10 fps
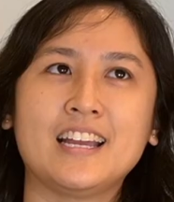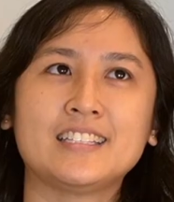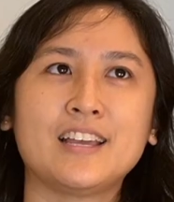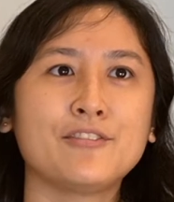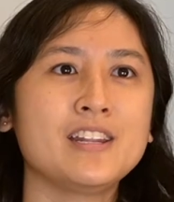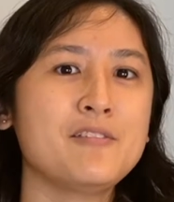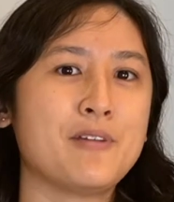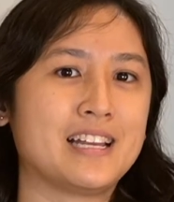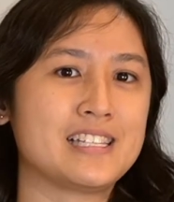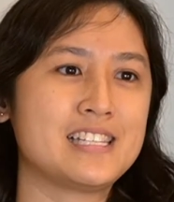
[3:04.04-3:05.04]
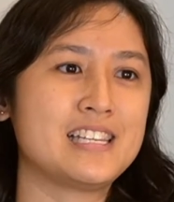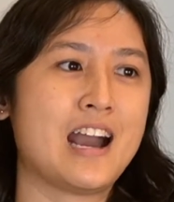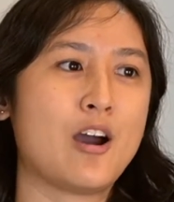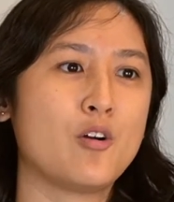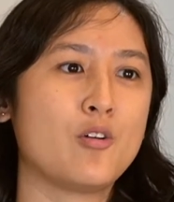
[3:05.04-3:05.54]
Definitely when I see
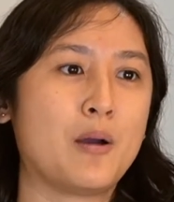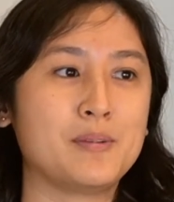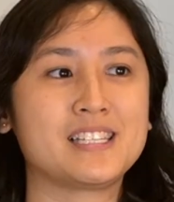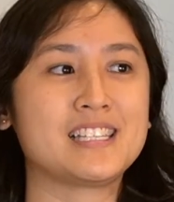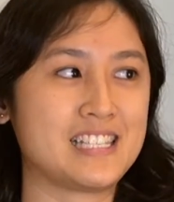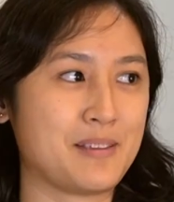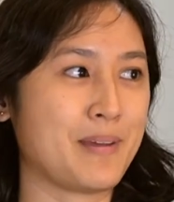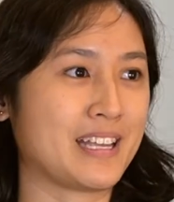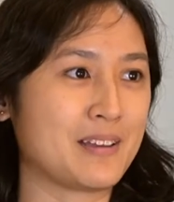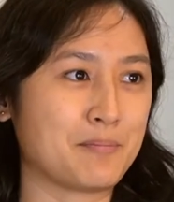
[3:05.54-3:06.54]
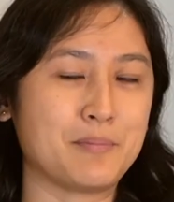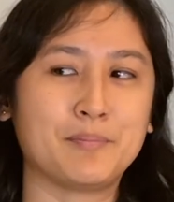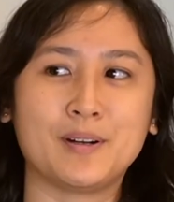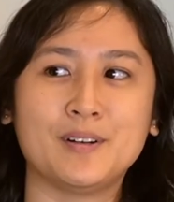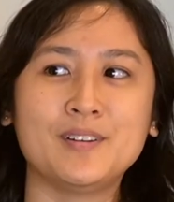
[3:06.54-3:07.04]
how our business has impacted
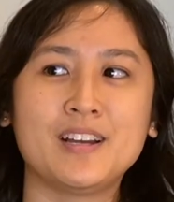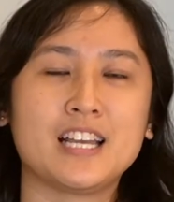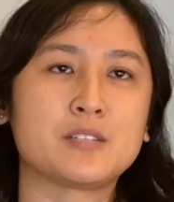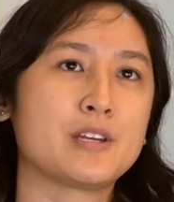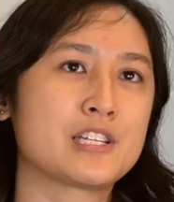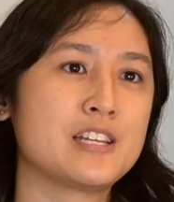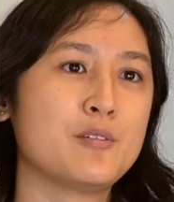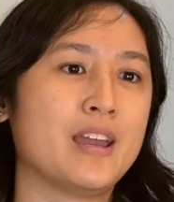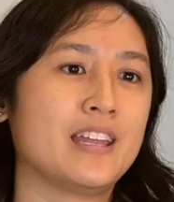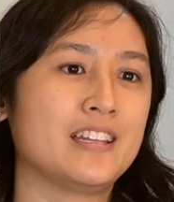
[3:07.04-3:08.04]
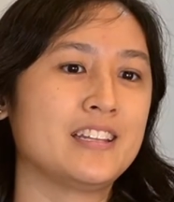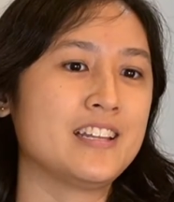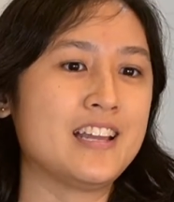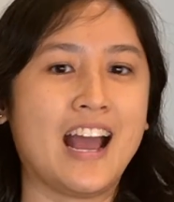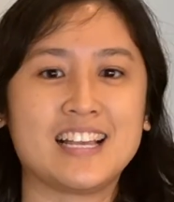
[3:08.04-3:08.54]
people, especially
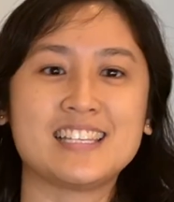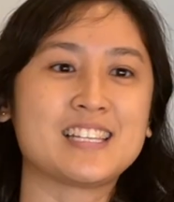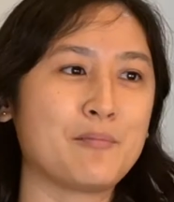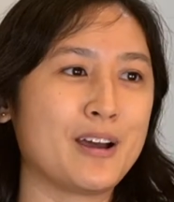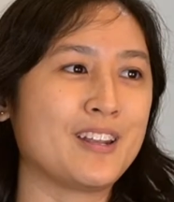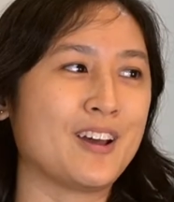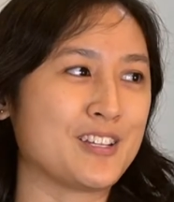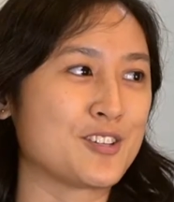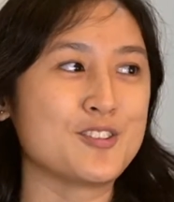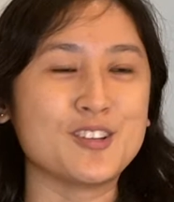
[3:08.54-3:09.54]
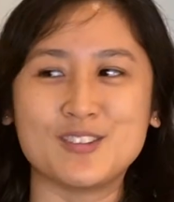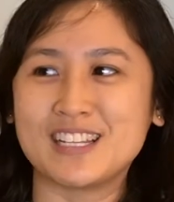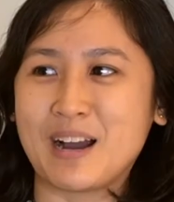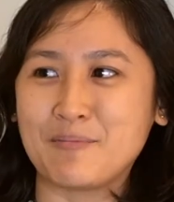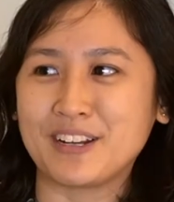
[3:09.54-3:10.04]
when I see someone on the street
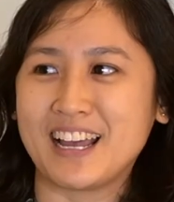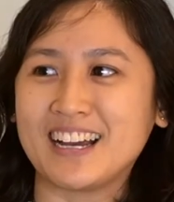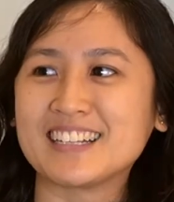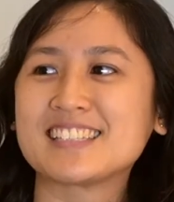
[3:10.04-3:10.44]
using our products.